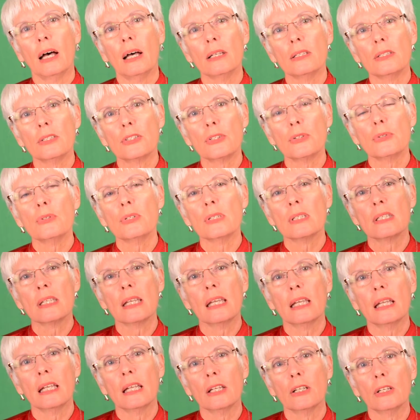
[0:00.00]
students
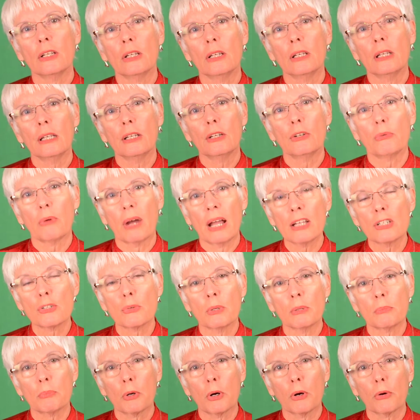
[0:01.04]
in
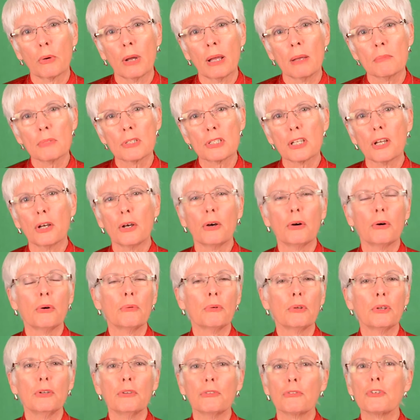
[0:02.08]
graduate programs. So
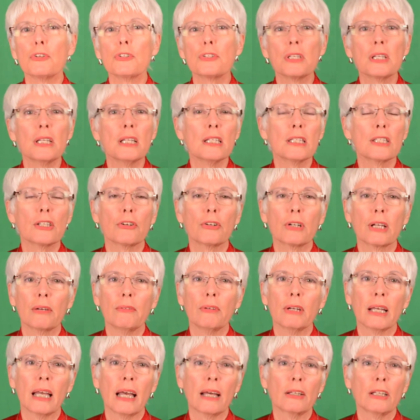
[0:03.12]
universities are
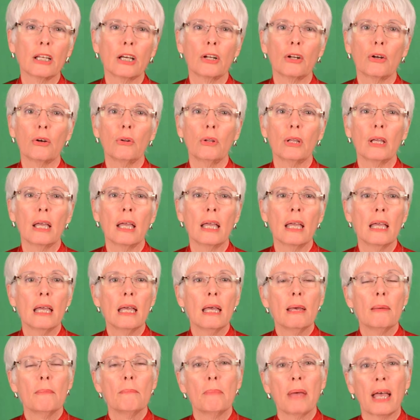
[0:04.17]
giving out not only
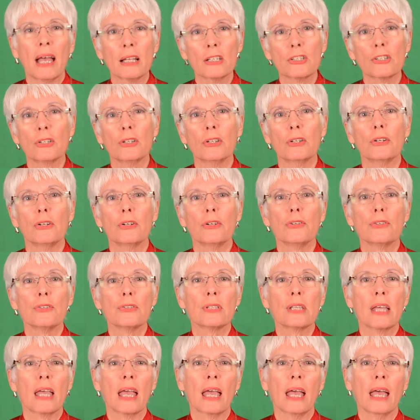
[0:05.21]

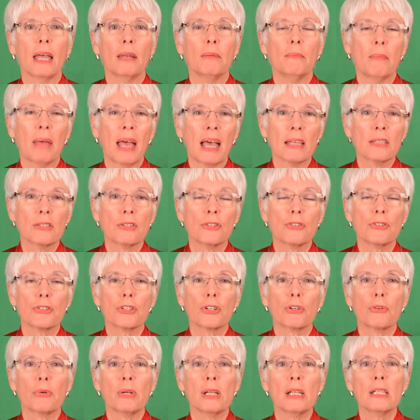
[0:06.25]
bachelor's and master's
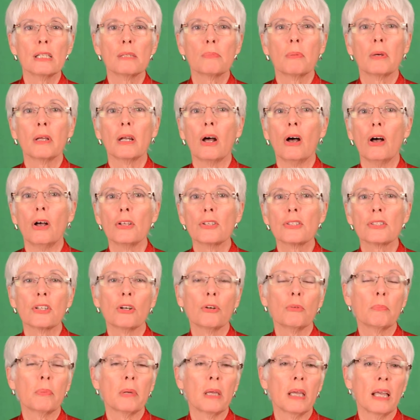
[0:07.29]
degrees, but
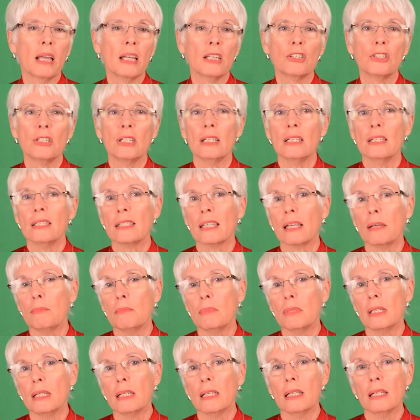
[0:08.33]
also PhDs,
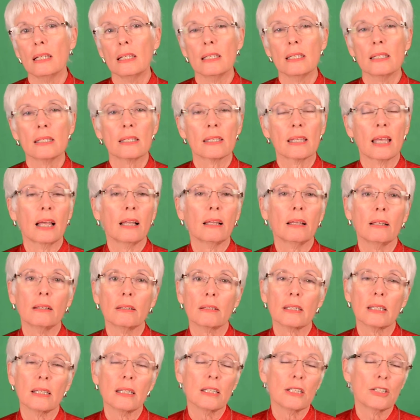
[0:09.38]
MDs,
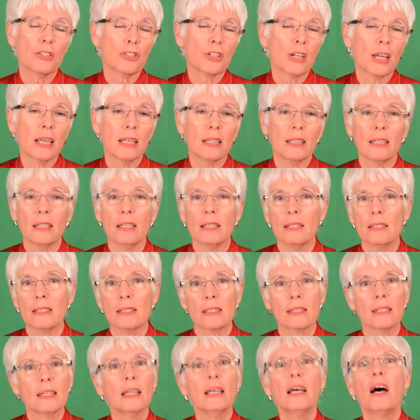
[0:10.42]
LLDs, JDs,
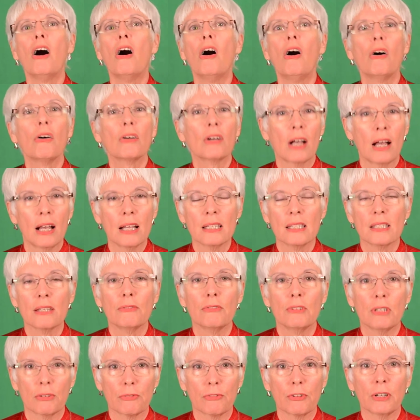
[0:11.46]
all kinds
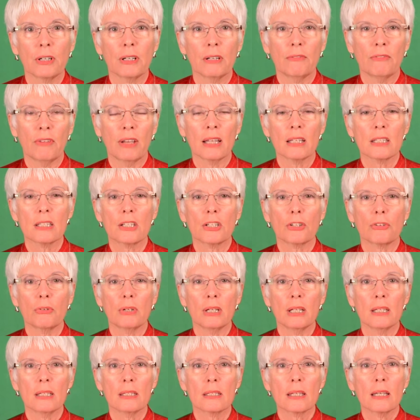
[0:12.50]
of different advanced
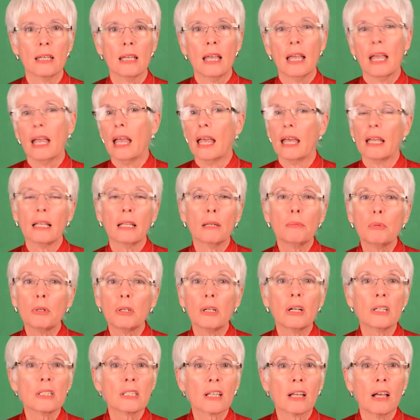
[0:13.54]
degrees. At liberal arts